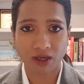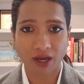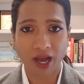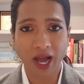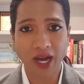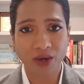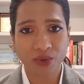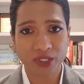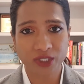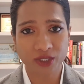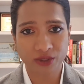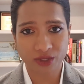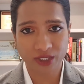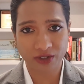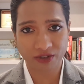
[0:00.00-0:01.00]
How would
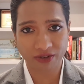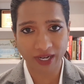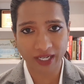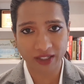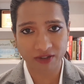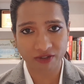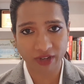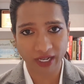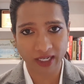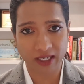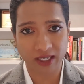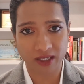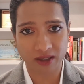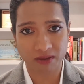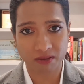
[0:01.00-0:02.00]
you define
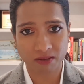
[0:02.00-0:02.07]
failure?